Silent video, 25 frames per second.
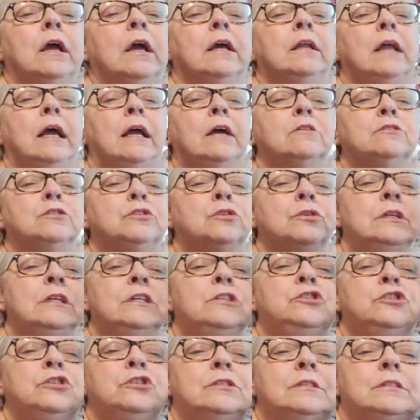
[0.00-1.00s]
and I also
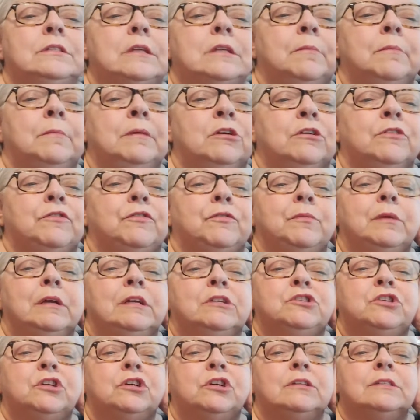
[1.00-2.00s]
need you to send me your
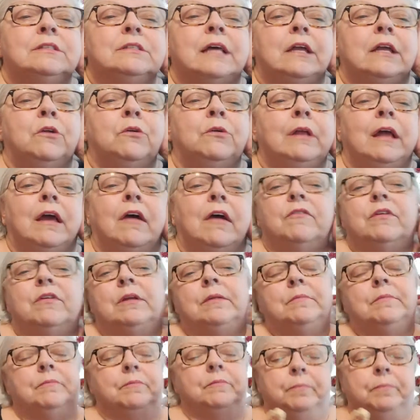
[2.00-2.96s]
information because I don't have it.